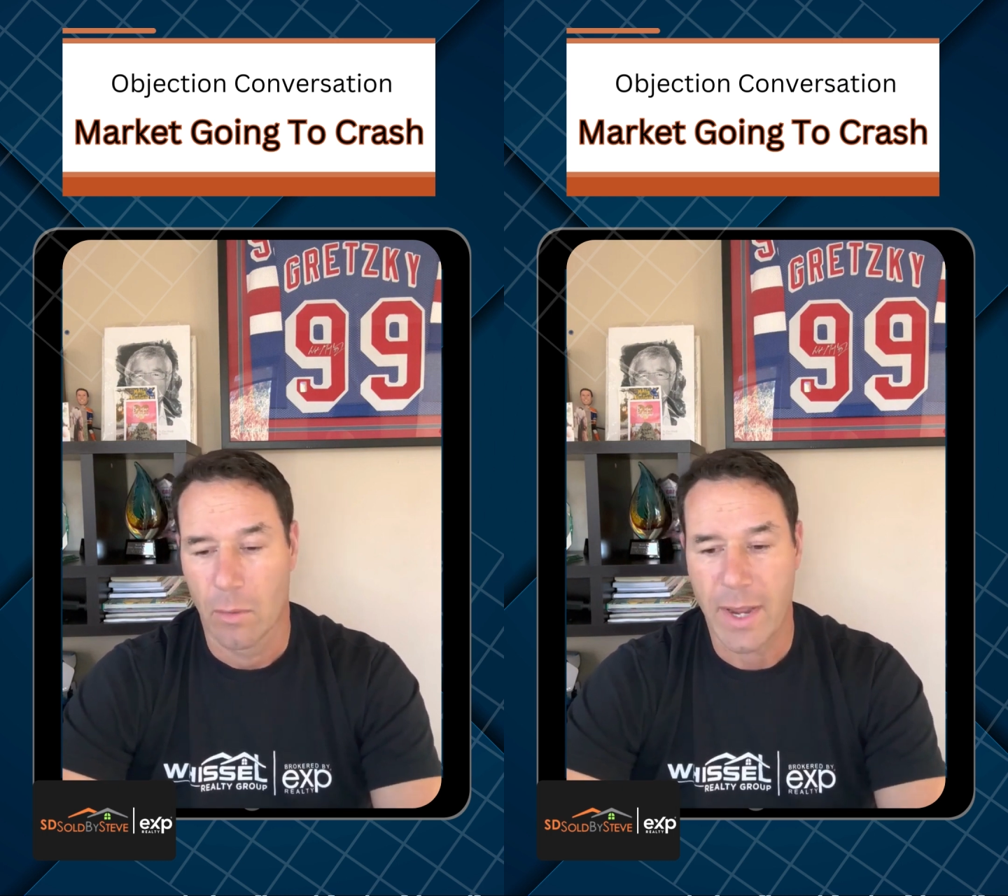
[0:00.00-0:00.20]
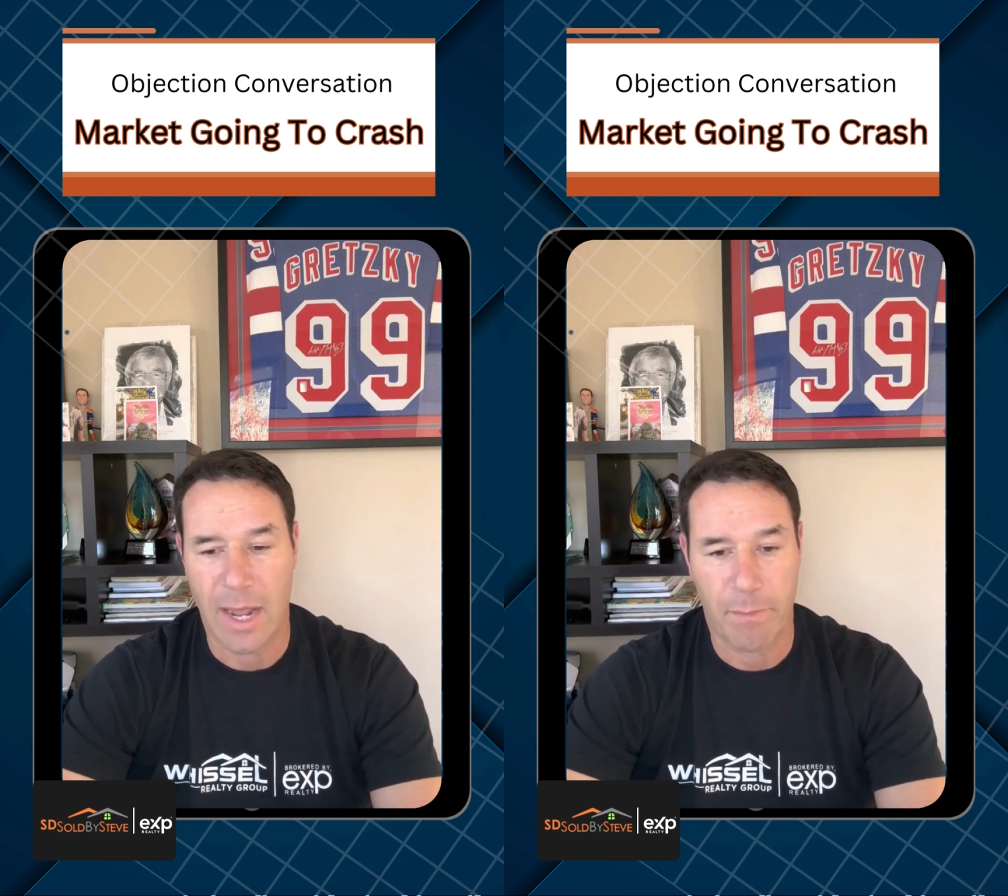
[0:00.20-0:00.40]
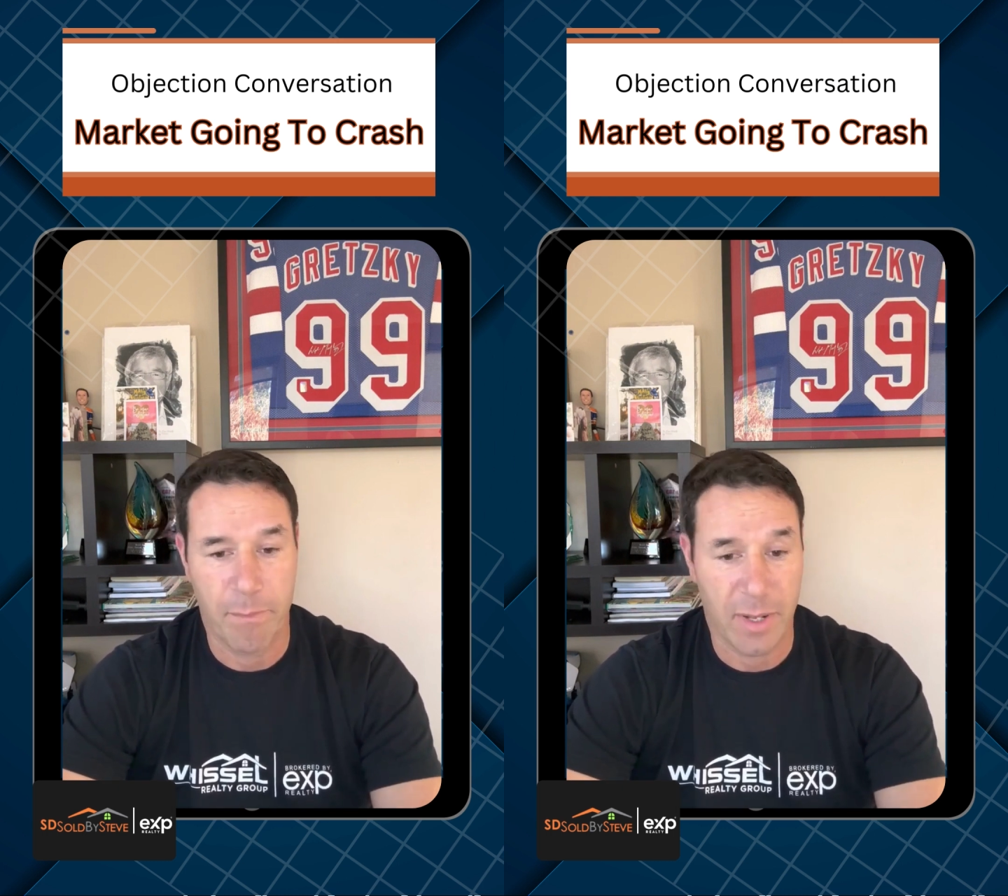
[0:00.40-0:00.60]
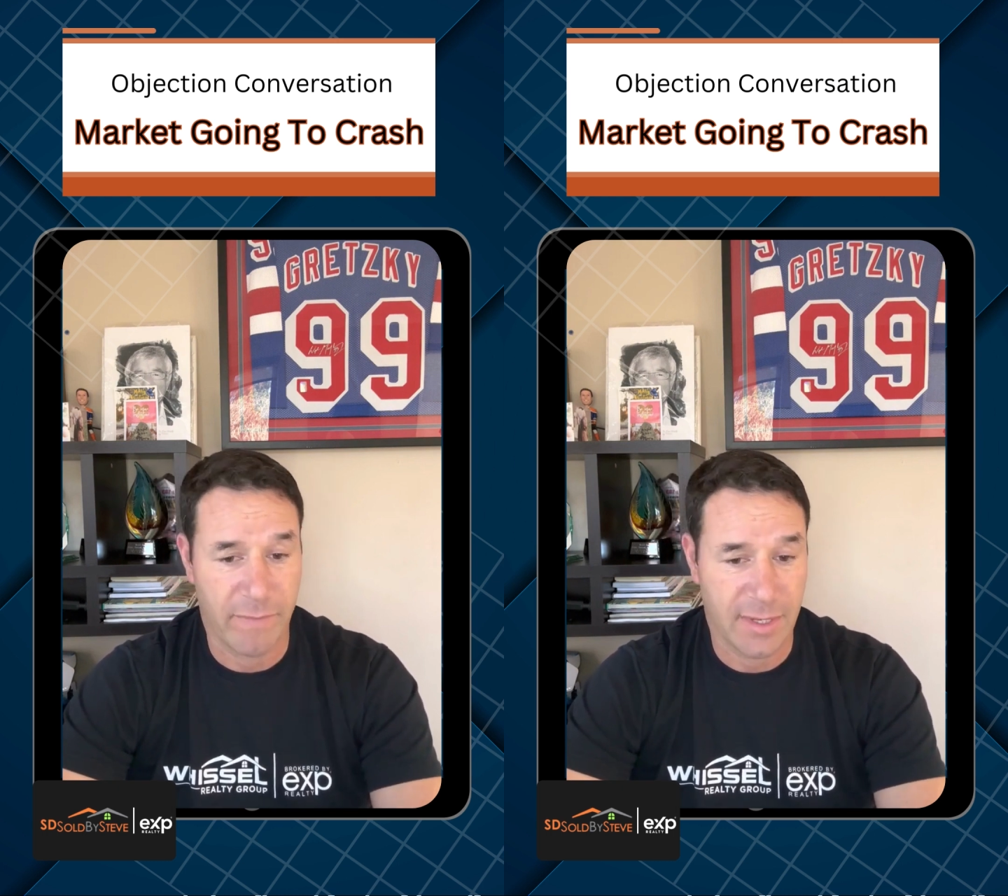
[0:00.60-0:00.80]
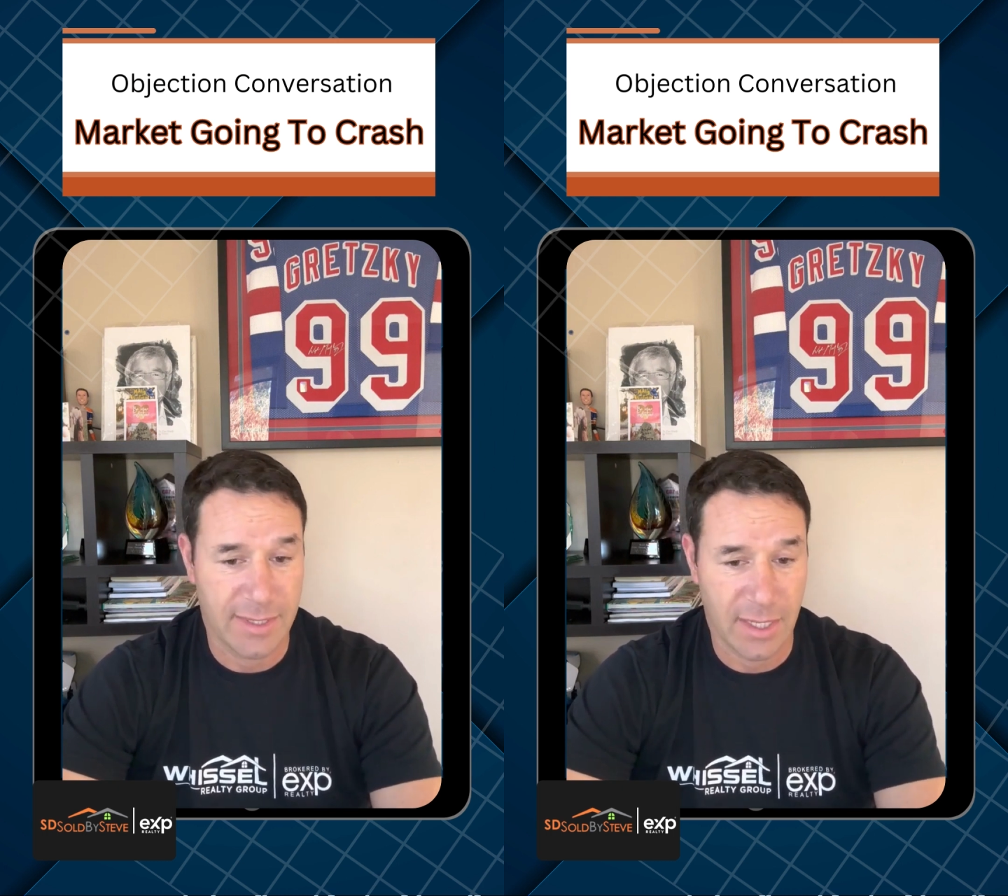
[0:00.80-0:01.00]
we had a bit
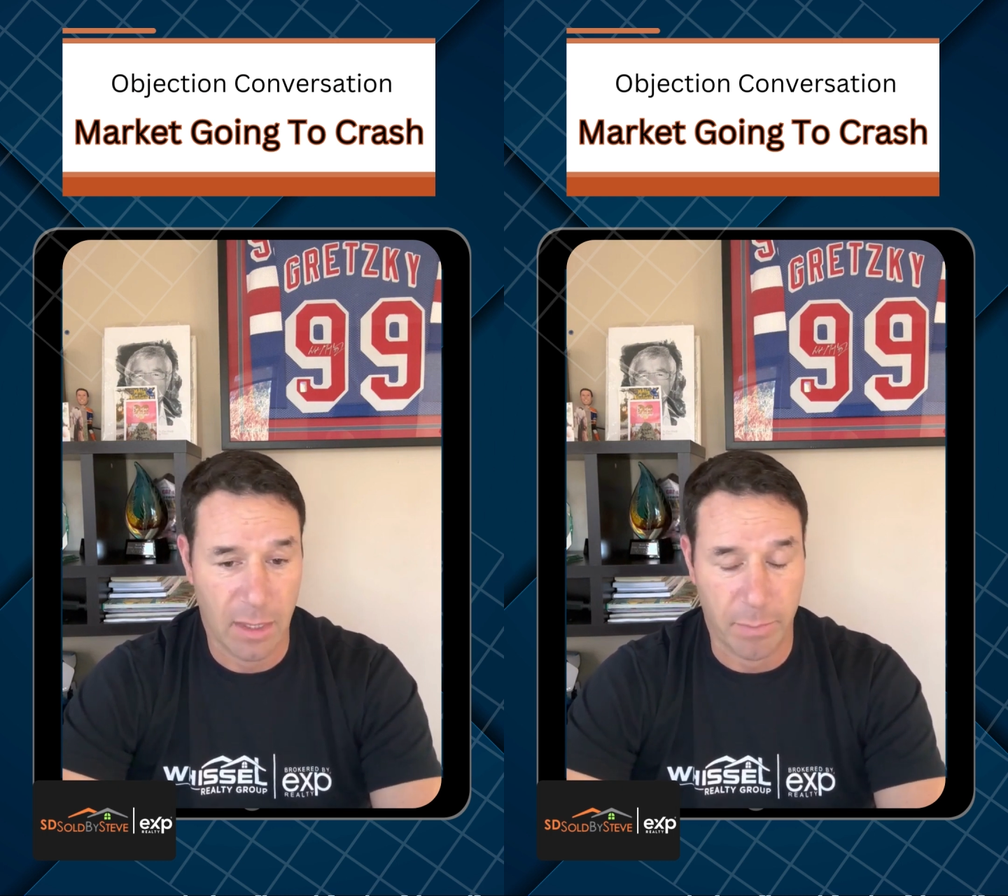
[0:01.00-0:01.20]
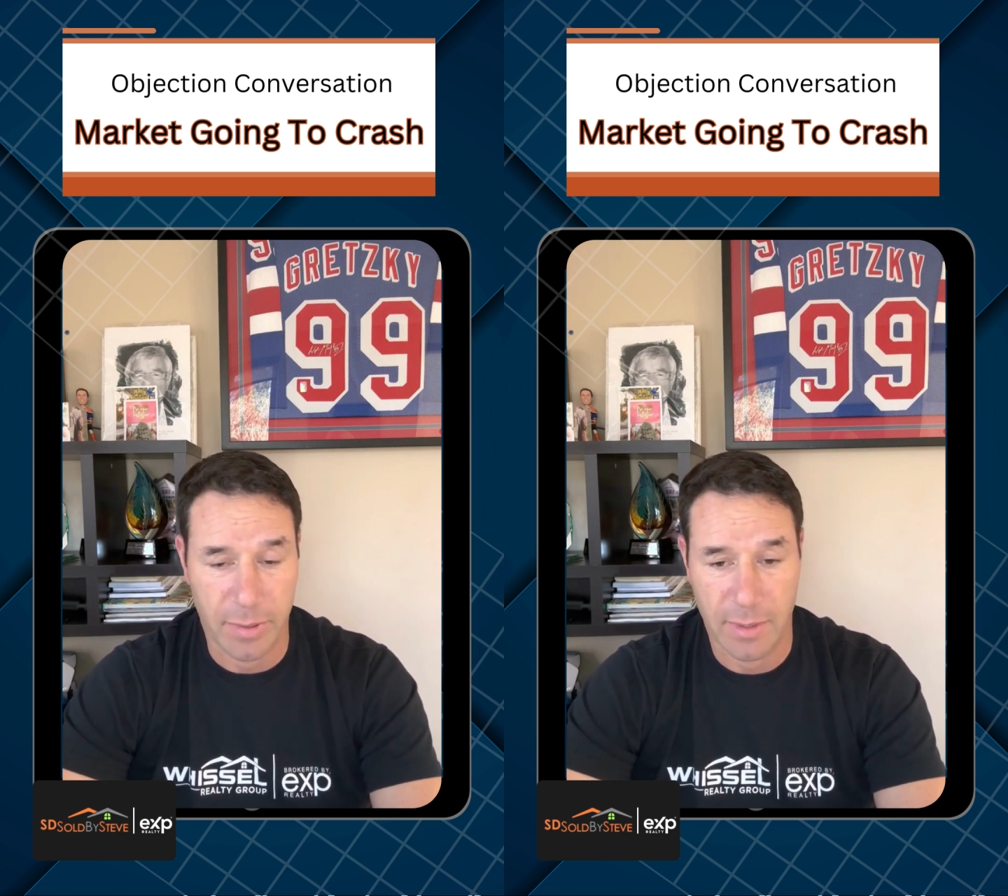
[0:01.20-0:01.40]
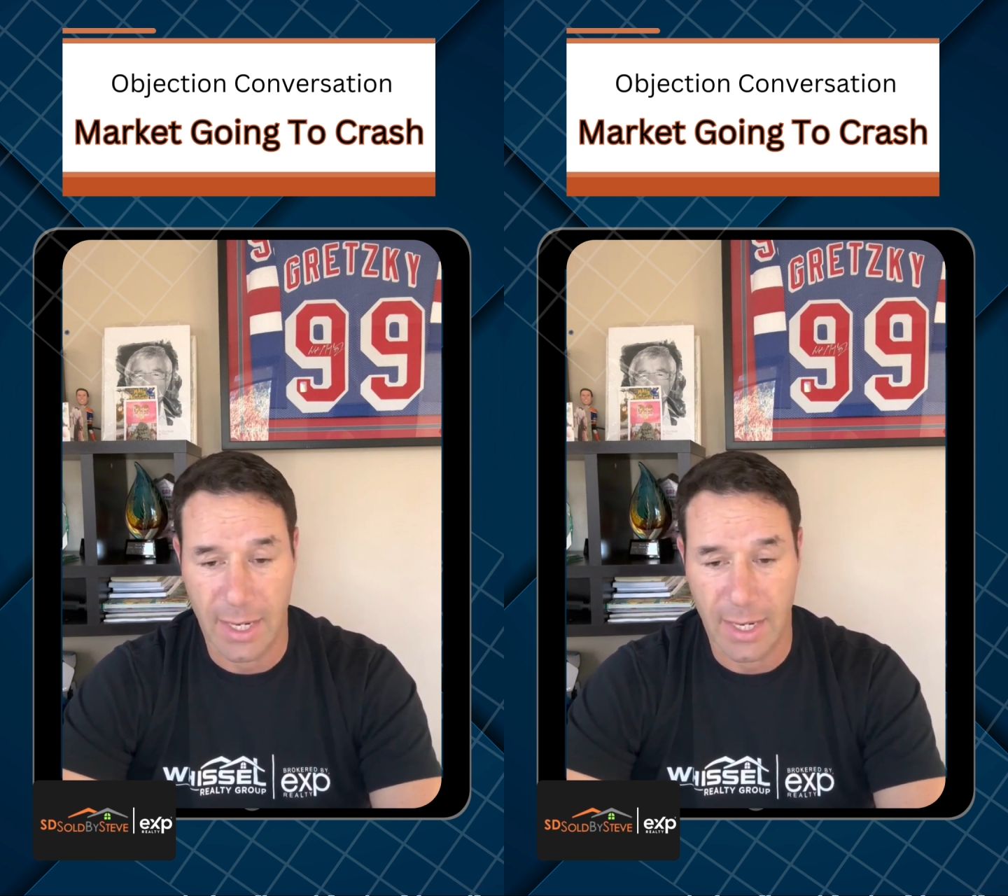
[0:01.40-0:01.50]
of a dip